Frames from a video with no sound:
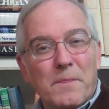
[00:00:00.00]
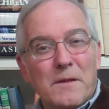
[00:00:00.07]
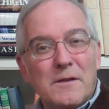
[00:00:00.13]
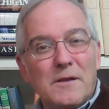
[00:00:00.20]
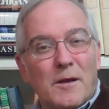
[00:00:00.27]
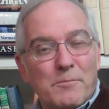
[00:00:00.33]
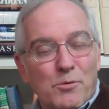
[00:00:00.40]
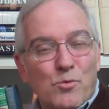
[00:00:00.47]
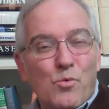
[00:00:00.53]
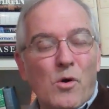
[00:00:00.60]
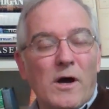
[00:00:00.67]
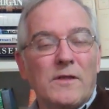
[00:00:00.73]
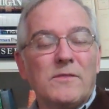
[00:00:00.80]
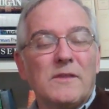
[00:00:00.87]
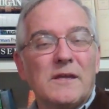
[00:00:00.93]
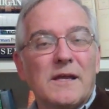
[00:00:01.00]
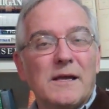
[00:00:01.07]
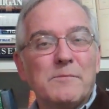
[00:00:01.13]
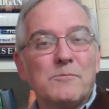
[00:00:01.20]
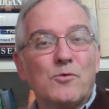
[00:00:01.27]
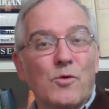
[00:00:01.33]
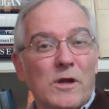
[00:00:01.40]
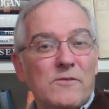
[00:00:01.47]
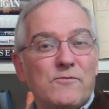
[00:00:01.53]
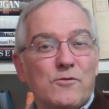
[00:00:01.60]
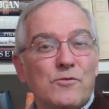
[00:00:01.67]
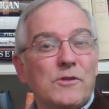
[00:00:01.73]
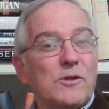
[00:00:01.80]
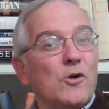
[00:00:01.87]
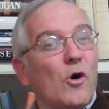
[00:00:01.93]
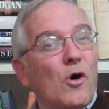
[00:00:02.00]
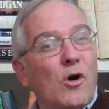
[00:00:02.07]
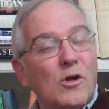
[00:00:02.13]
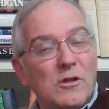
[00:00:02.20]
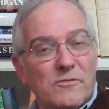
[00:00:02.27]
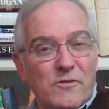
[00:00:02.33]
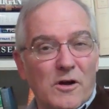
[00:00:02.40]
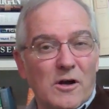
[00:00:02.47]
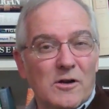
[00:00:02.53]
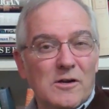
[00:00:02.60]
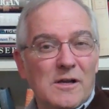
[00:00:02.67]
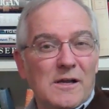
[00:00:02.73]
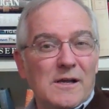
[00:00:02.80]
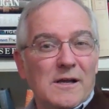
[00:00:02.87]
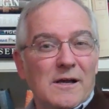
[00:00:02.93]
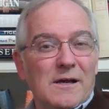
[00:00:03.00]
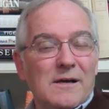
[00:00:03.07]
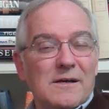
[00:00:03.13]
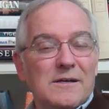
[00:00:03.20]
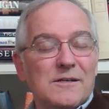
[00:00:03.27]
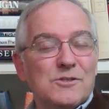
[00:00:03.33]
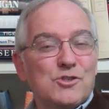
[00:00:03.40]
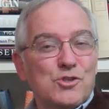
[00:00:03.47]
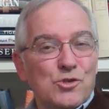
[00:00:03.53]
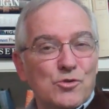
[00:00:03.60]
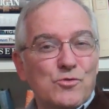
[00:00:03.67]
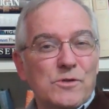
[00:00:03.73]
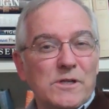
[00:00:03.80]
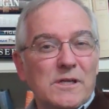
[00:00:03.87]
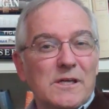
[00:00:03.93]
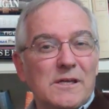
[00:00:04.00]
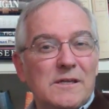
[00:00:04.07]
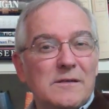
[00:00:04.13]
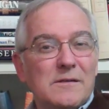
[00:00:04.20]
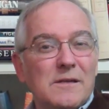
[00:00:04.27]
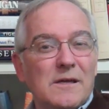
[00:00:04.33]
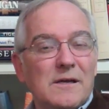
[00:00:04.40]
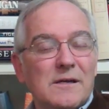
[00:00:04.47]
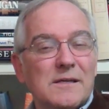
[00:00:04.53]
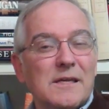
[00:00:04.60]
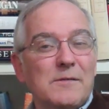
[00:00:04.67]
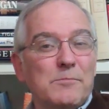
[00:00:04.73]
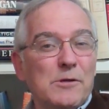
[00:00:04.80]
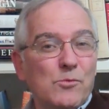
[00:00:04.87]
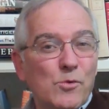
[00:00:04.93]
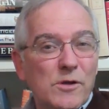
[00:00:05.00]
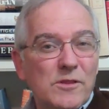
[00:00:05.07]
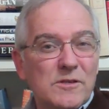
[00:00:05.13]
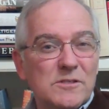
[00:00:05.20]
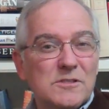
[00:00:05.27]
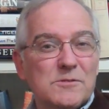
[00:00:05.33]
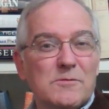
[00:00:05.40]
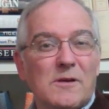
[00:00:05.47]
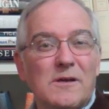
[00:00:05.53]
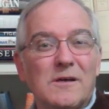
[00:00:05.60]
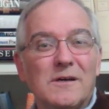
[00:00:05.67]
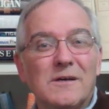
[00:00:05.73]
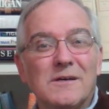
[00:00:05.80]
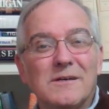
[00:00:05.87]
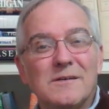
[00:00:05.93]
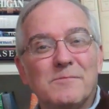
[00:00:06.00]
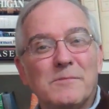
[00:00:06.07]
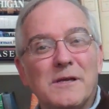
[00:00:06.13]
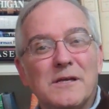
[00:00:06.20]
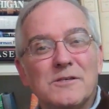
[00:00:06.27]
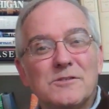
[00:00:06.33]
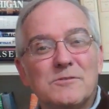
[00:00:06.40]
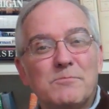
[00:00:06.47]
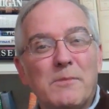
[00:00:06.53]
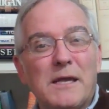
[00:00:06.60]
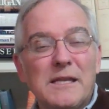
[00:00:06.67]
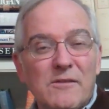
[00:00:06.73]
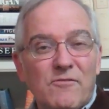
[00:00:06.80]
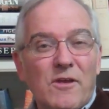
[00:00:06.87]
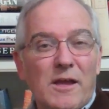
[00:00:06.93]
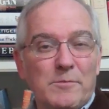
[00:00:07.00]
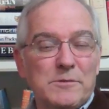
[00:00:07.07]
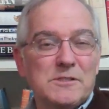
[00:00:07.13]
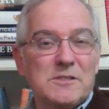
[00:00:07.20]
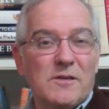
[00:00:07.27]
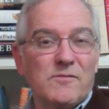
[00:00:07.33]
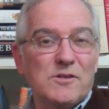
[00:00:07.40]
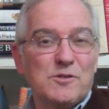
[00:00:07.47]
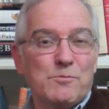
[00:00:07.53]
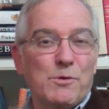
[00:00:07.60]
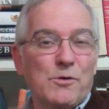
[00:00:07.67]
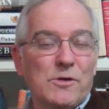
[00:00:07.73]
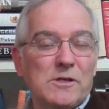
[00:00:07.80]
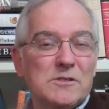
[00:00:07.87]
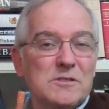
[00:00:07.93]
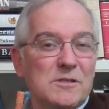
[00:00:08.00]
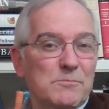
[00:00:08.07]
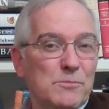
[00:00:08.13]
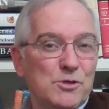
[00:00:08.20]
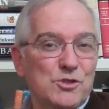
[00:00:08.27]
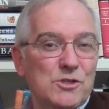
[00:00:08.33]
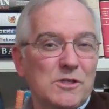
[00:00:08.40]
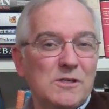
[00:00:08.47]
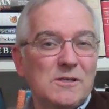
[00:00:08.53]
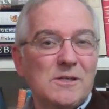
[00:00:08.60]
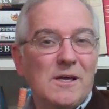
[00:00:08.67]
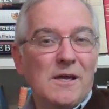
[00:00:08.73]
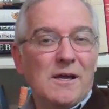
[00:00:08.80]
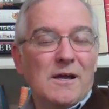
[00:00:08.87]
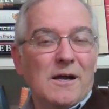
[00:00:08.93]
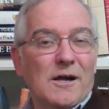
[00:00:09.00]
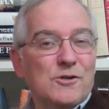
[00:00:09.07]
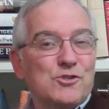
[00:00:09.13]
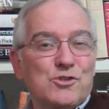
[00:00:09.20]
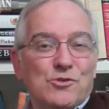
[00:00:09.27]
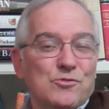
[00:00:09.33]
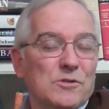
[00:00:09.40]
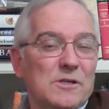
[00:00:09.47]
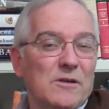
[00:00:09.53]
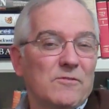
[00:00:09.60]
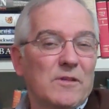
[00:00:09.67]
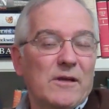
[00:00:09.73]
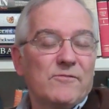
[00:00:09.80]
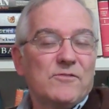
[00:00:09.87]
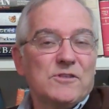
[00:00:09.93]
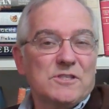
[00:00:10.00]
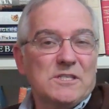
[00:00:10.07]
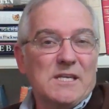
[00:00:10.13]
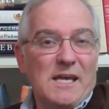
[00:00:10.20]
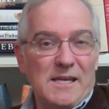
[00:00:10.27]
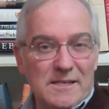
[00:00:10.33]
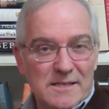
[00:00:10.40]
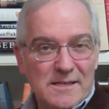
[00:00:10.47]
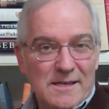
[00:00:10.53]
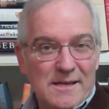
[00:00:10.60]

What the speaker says: Number one, that I'm grateful that all of our children can be with us, as many families have experienced in Michigan. Our children have left the state.